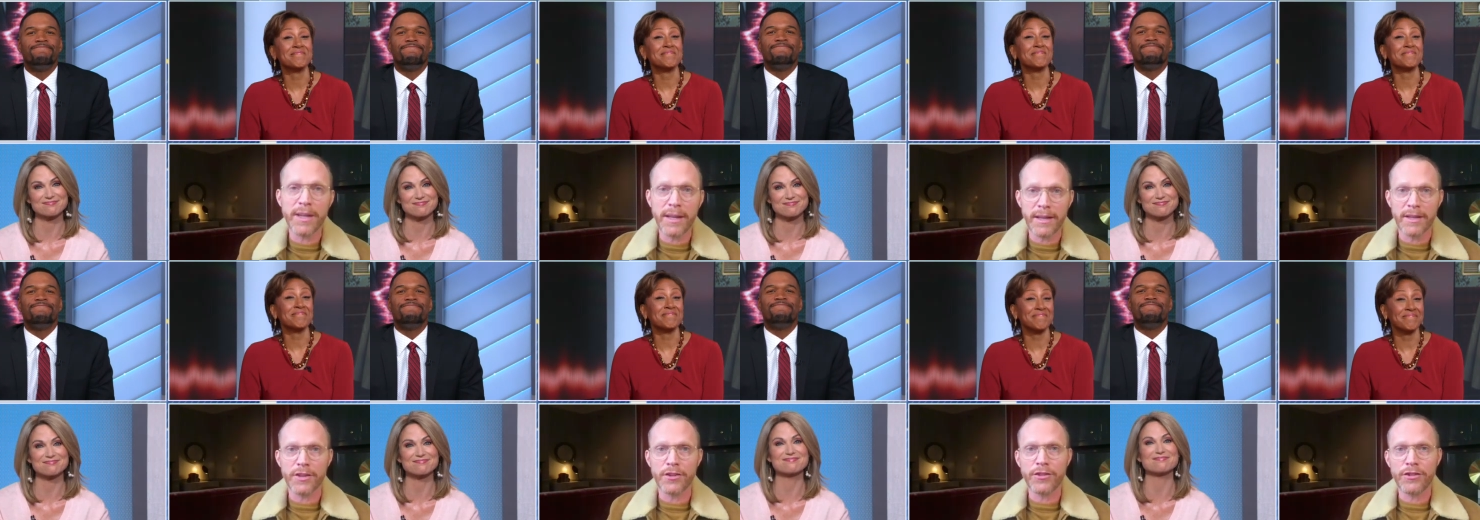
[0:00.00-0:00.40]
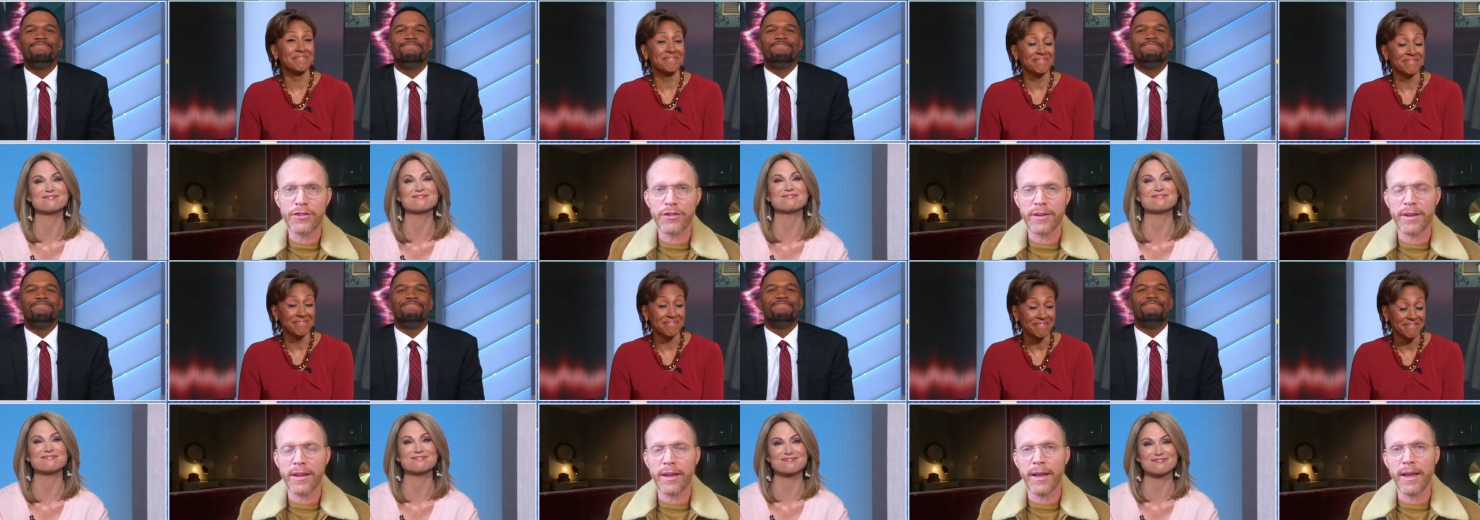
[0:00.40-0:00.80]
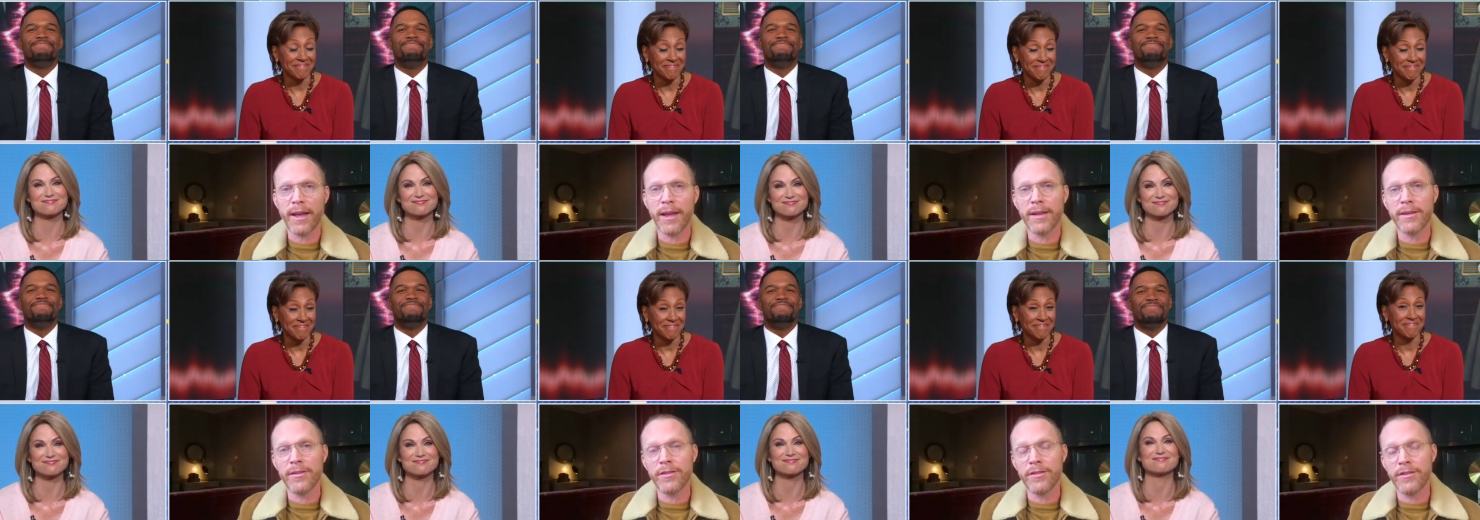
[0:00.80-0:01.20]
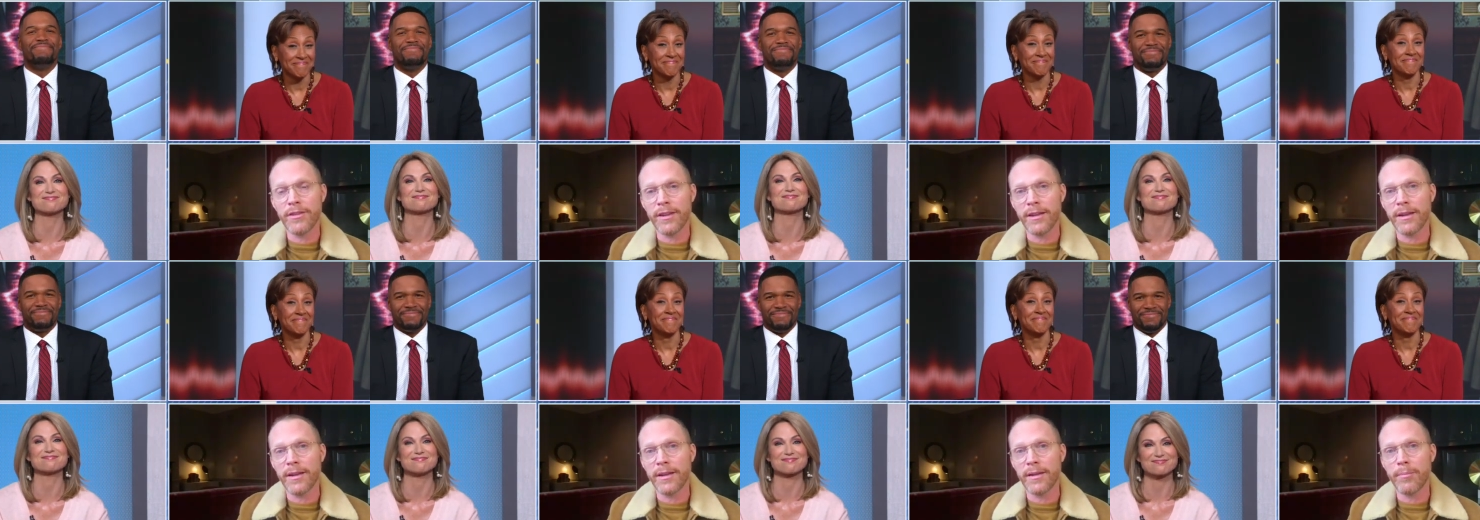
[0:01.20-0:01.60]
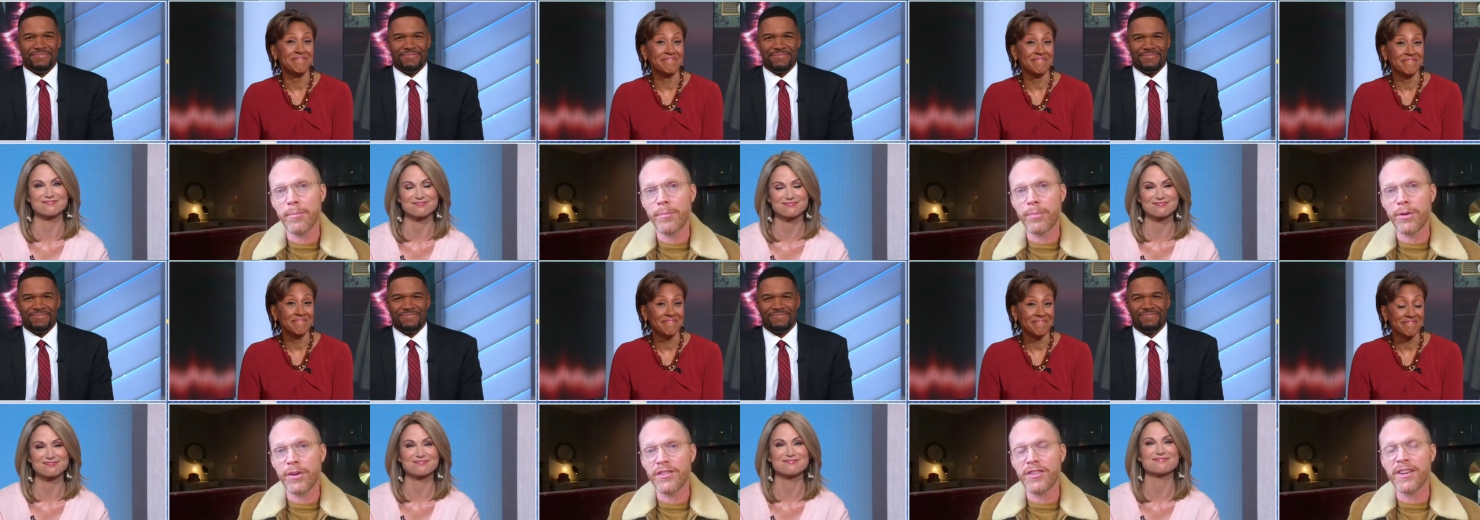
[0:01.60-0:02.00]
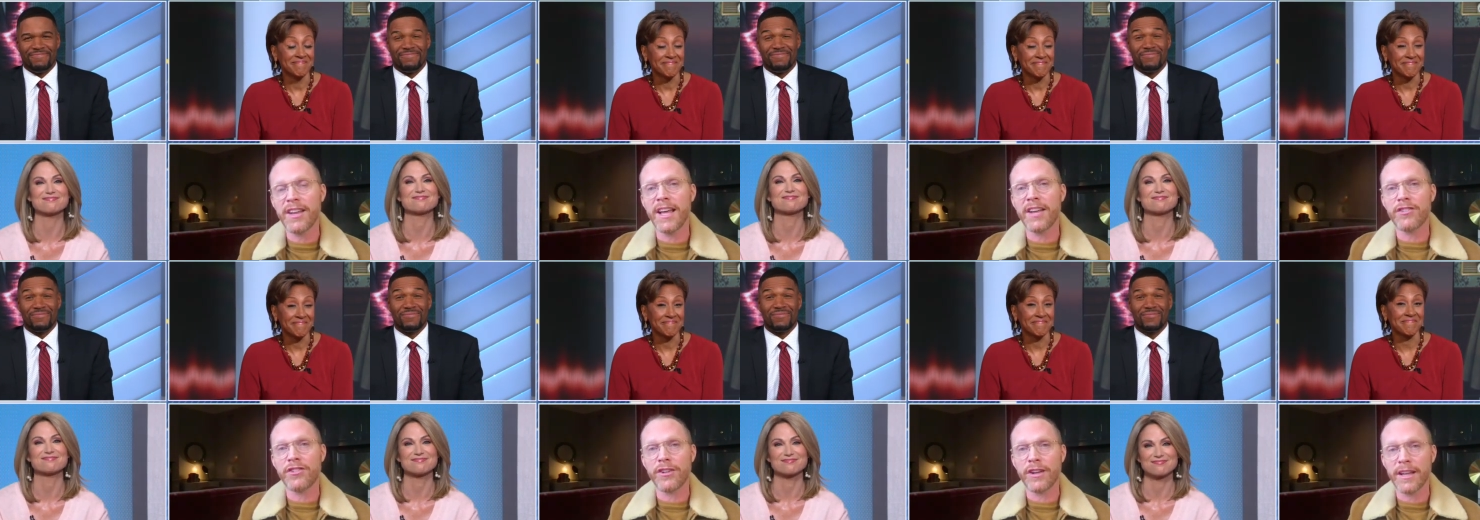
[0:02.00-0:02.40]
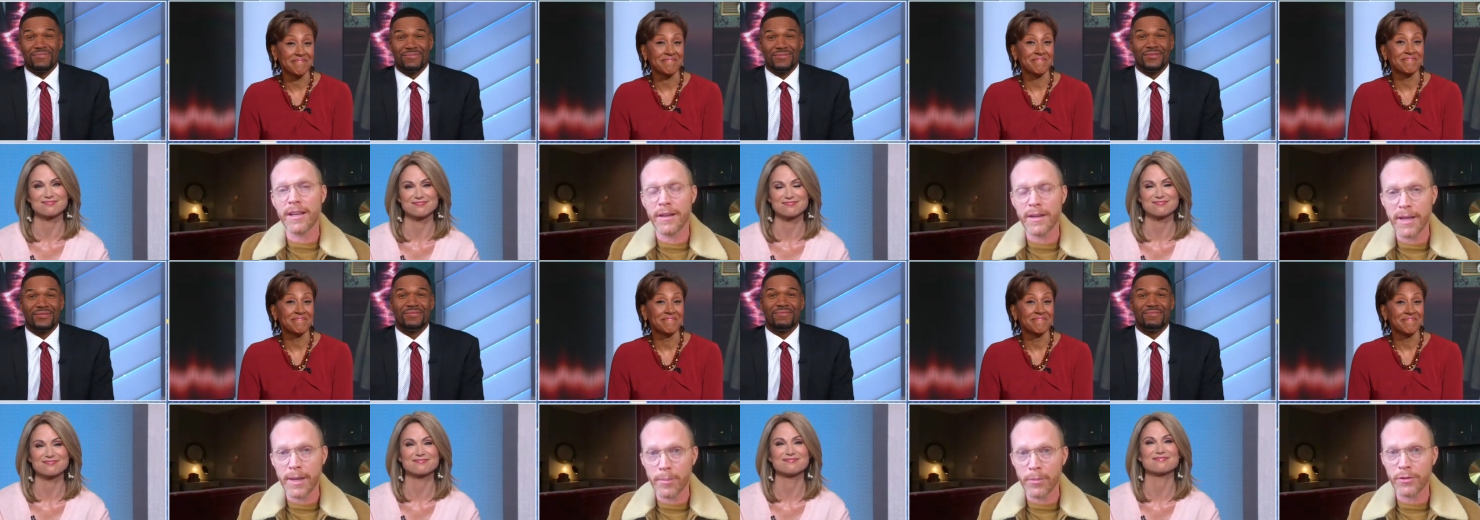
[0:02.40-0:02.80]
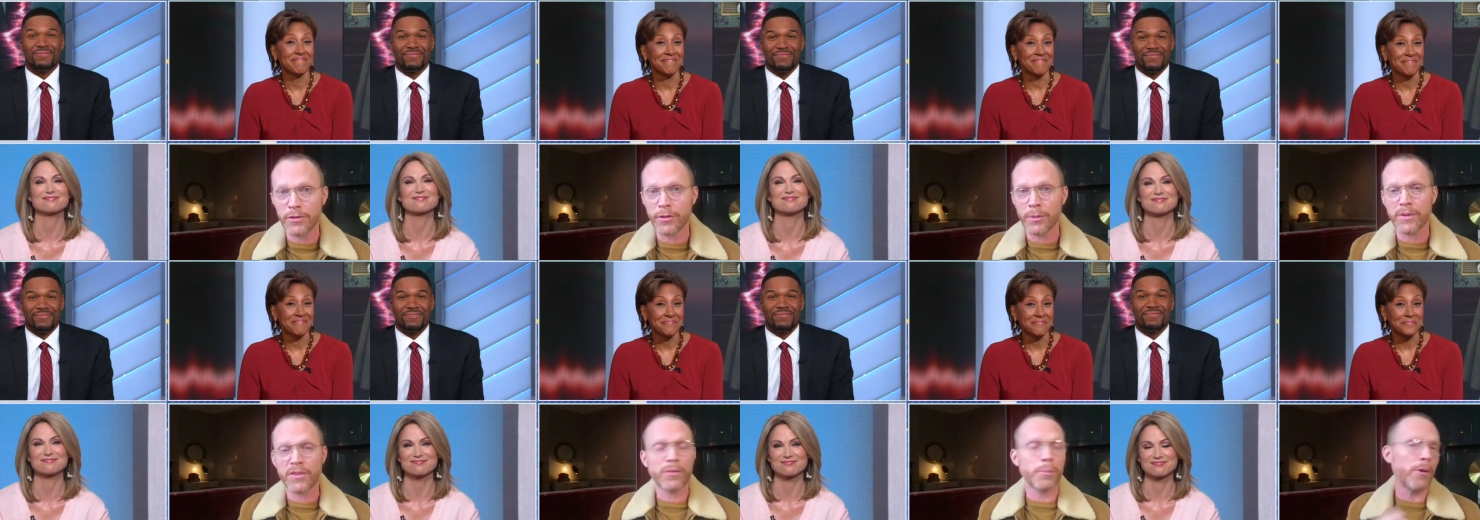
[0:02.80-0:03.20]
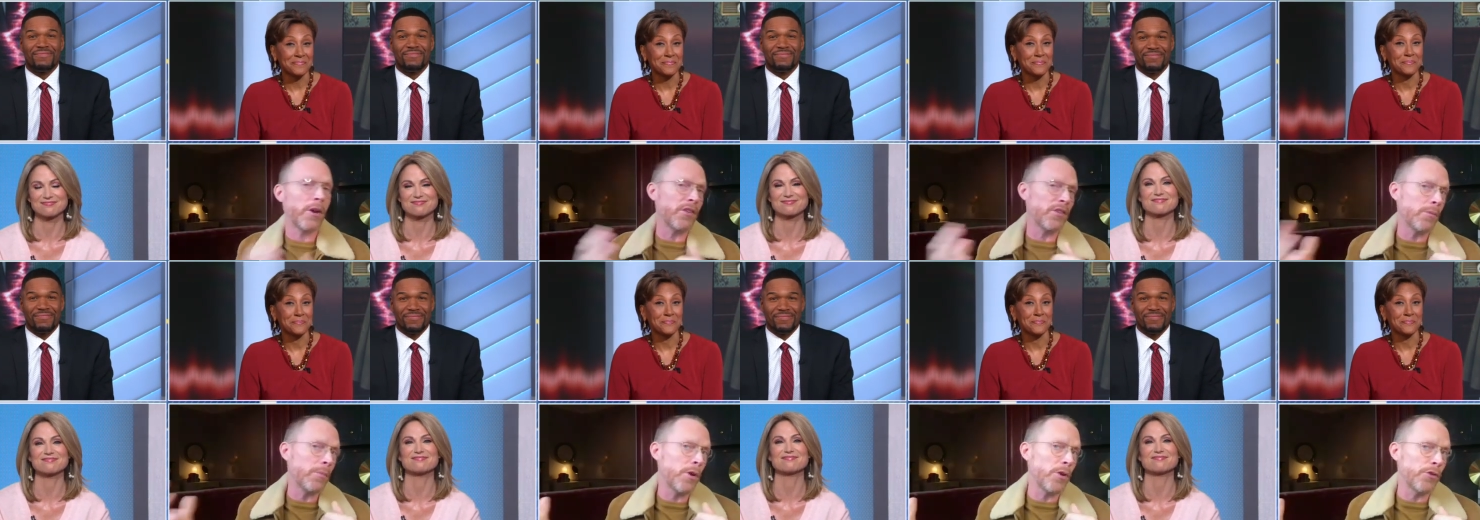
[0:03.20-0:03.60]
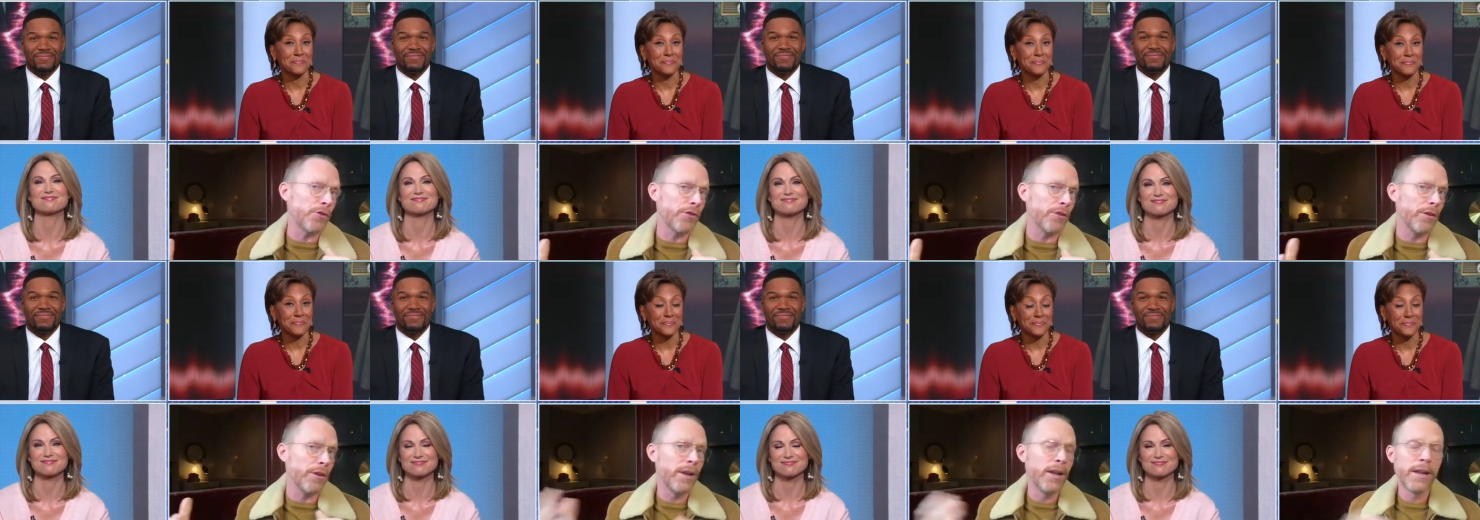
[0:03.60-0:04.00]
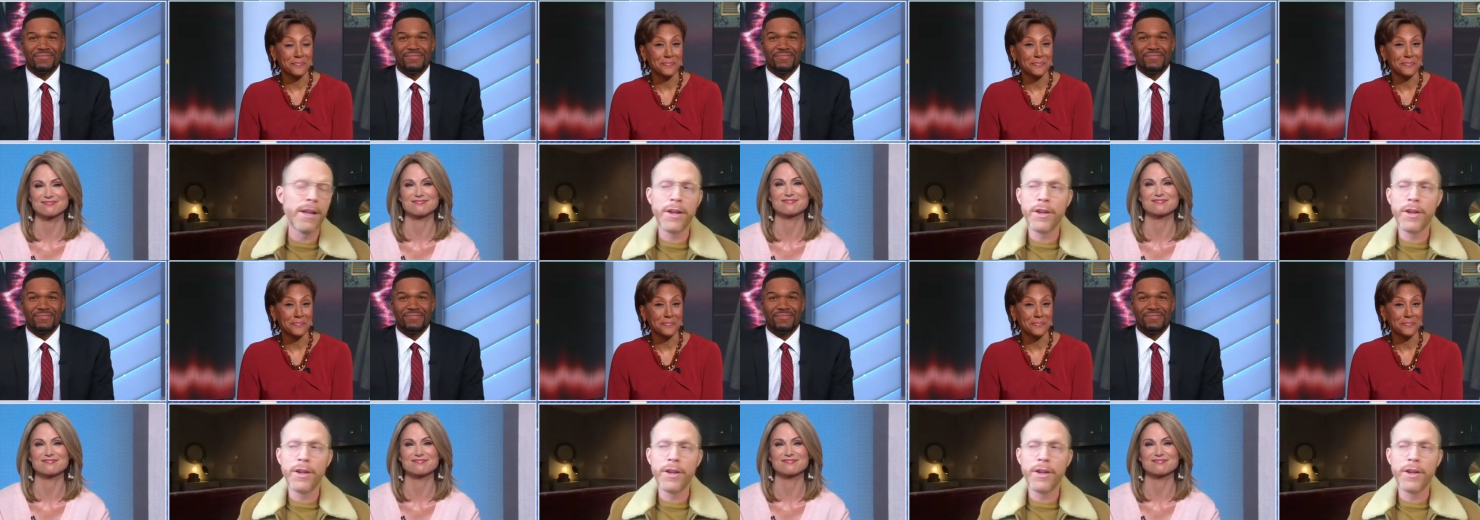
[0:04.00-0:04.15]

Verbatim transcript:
Speaker 1: English mm. and uh, preternaturally unable to express emotion.